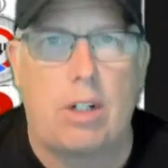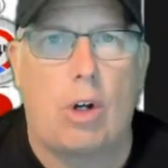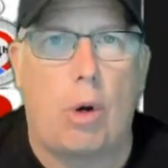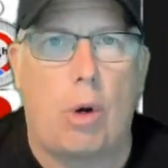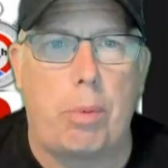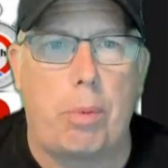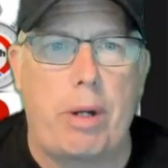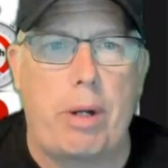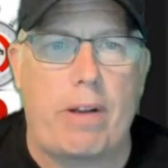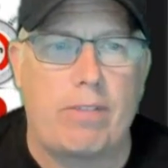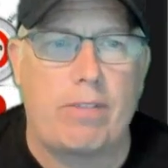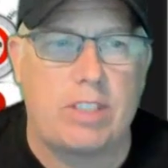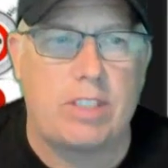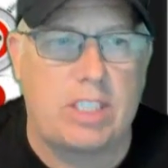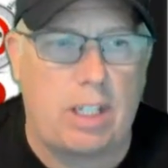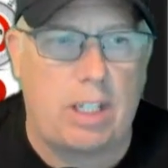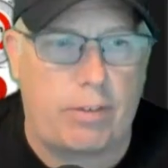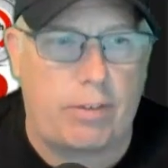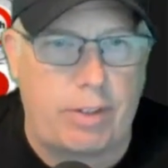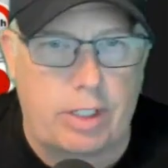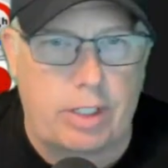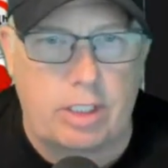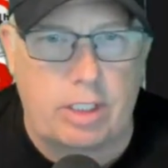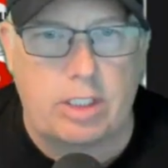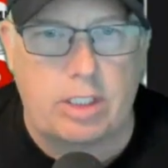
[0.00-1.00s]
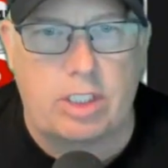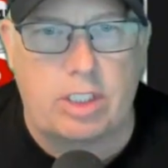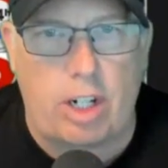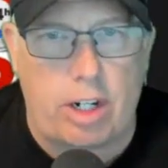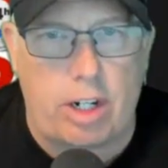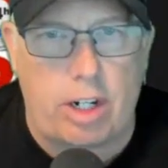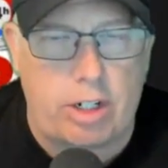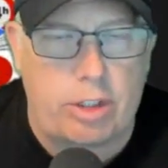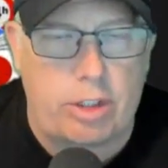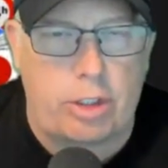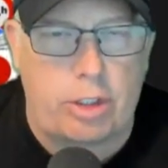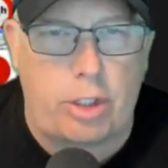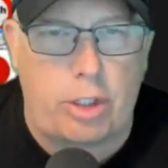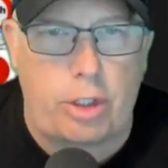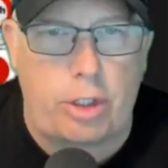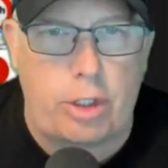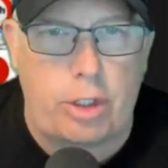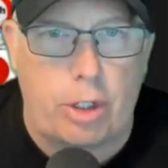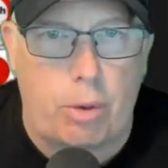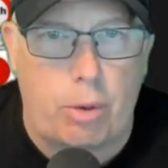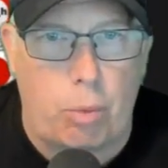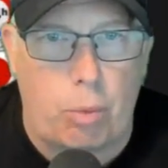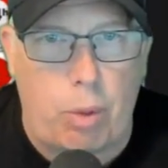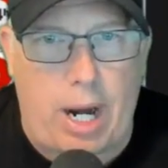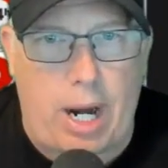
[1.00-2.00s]
Hope you have yourself a good start to
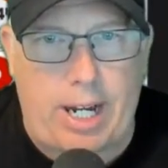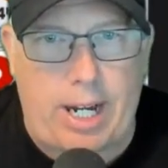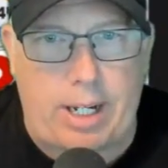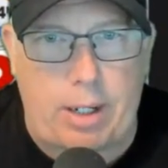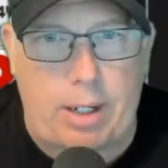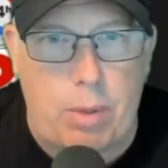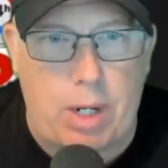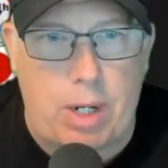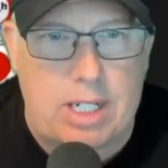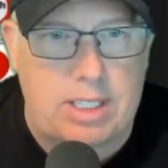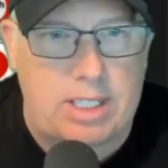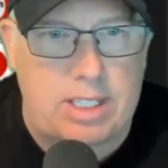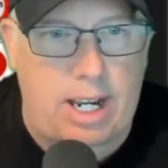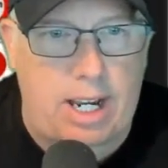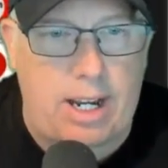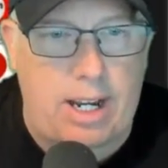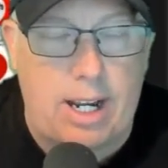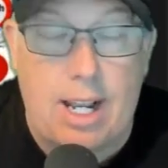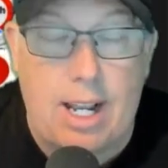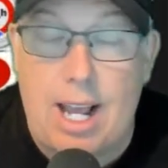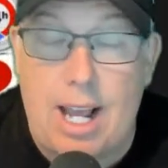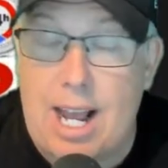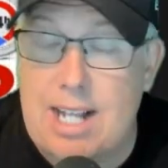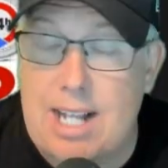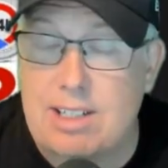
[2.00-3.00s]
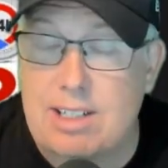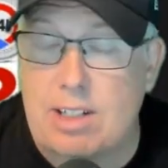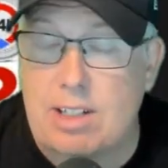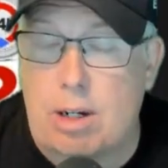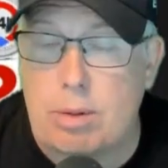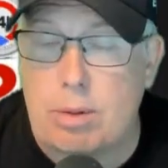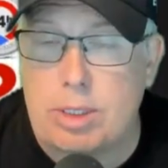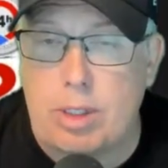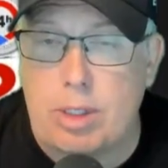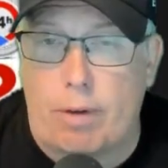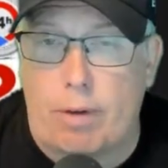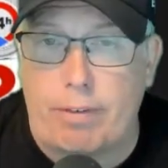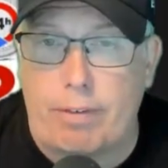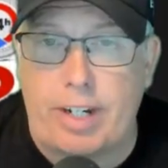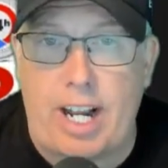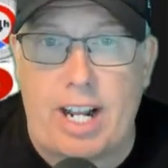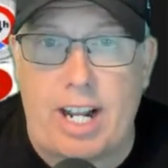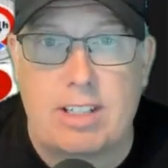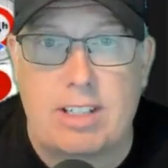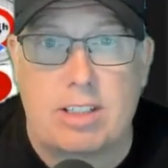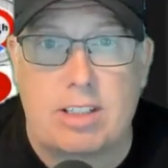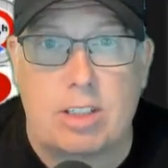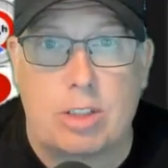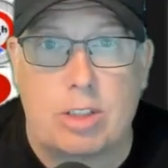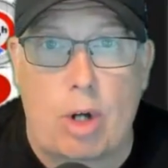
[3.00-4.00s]
your wacky Wednesday. As always, don't
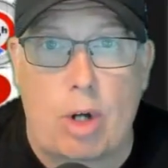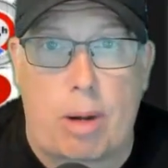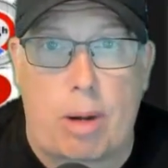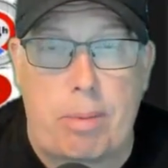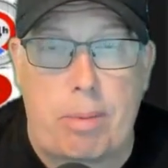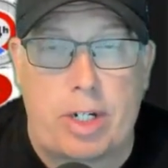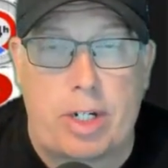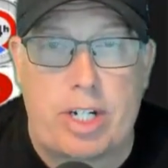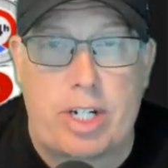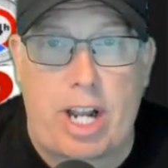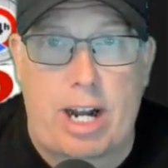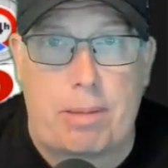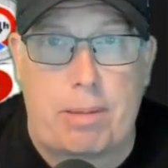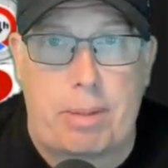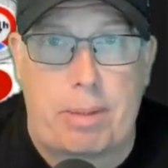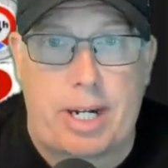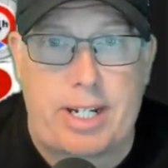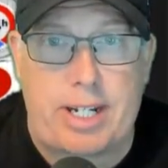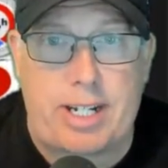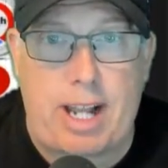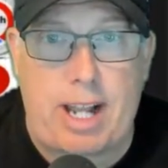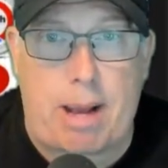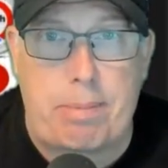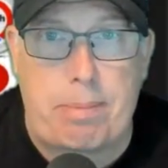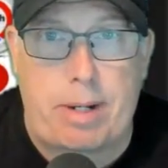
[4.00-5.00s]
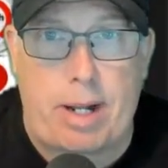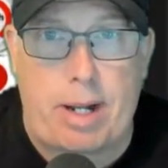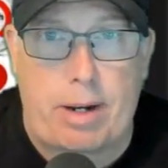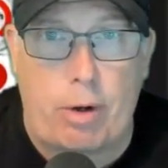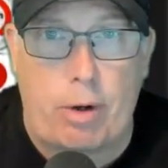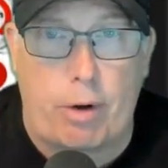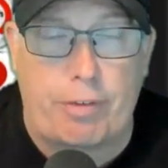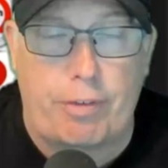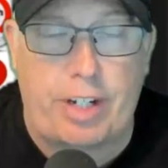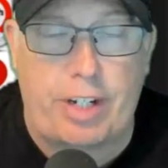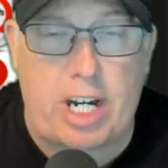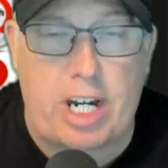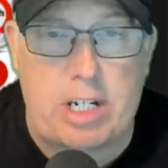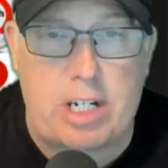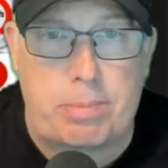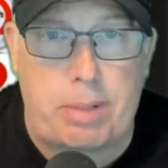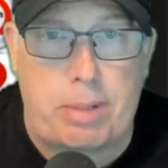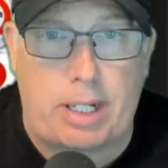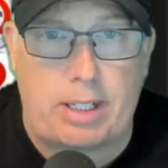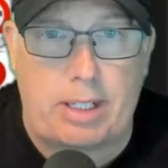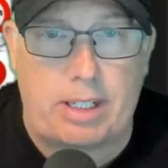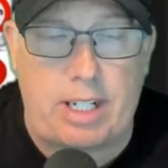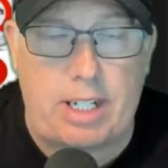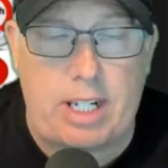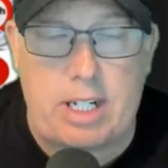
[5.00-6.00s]
forget, subscribe to our channel by tapping that notification
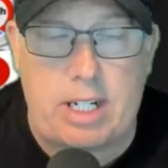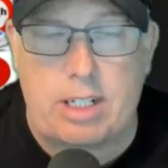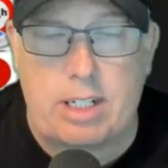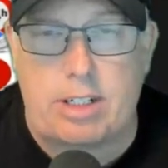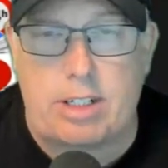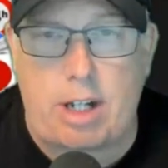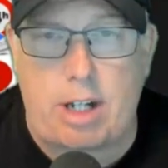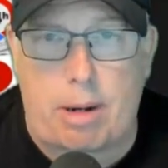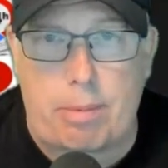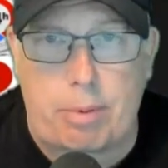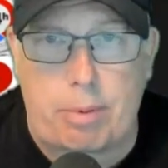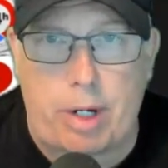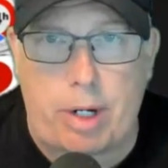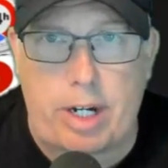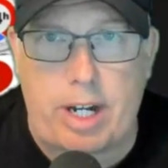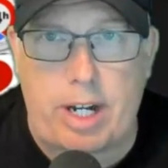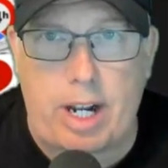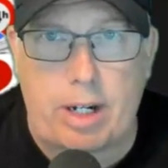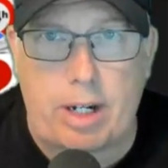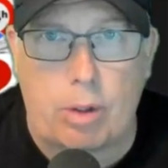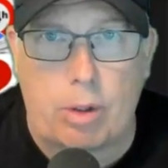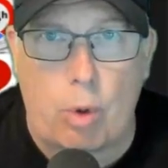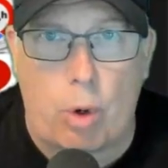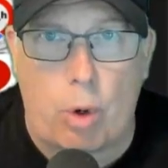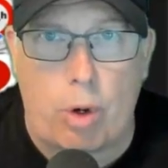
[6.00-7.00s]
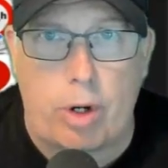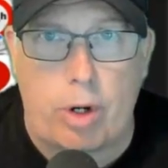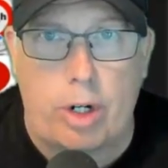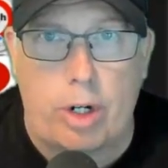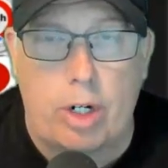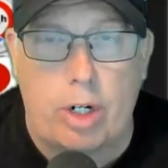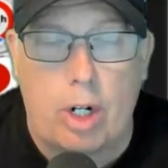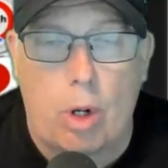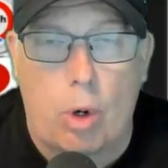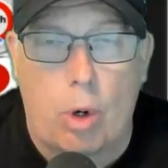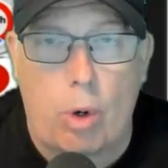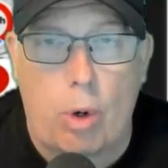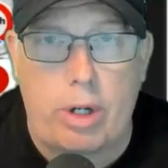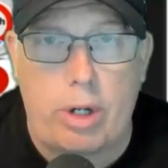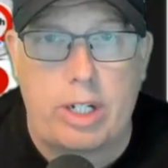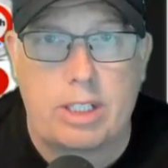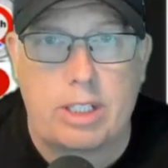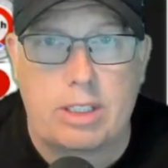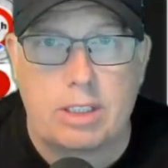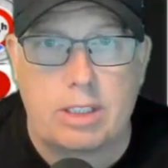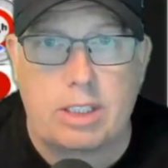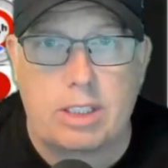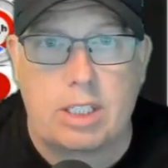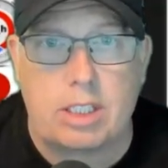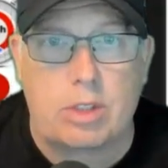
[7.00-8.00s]
bell in the top right-hand corner or
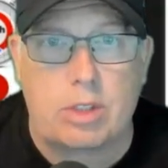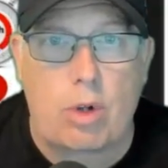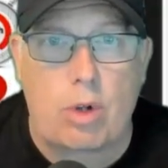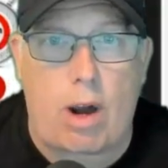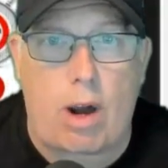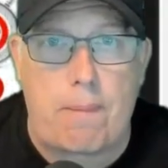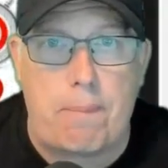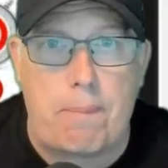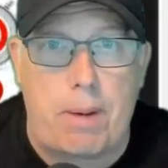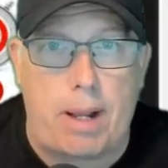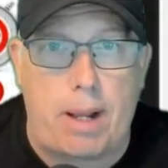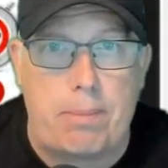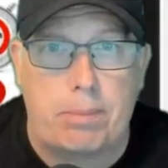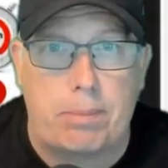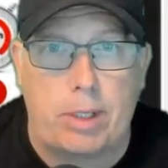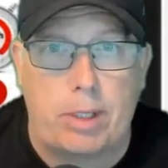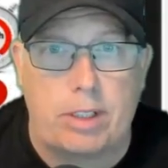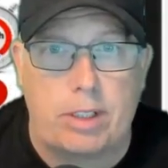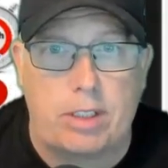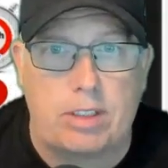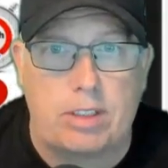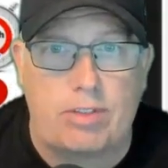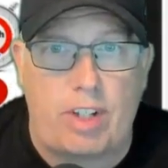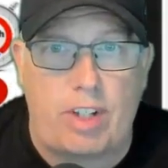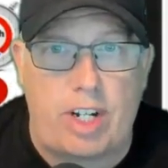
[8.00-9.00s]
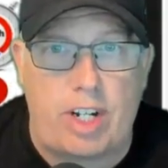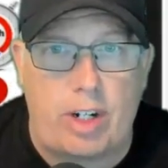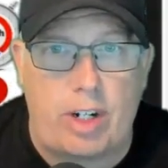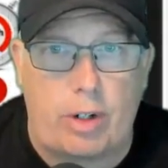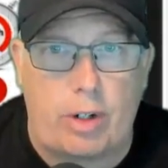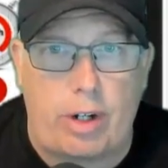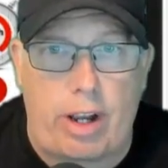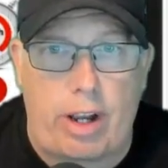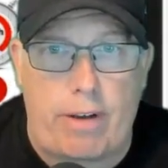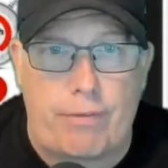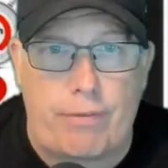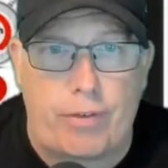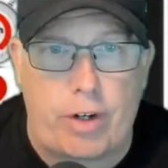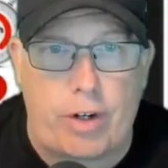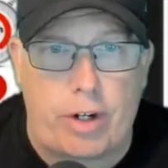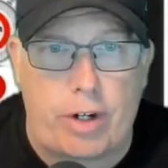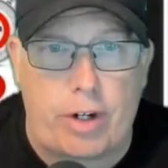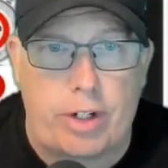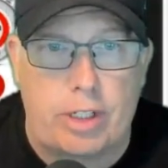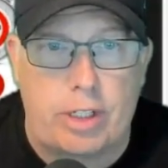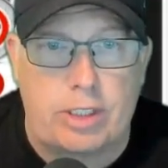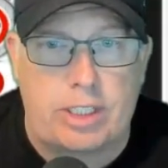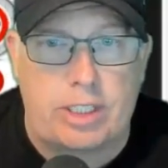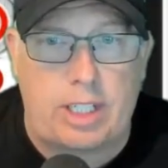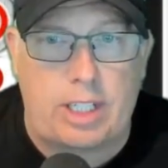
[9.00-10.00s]
hit the subscribe button below this video if you're
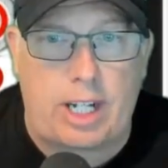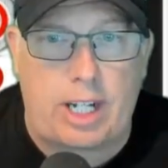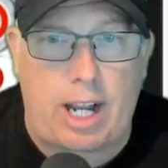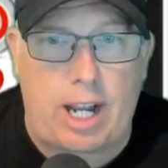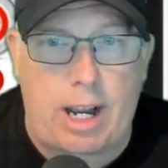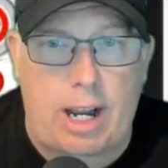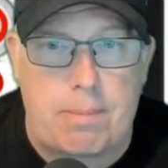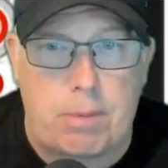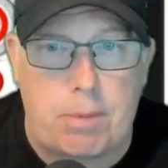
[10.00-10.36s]
using a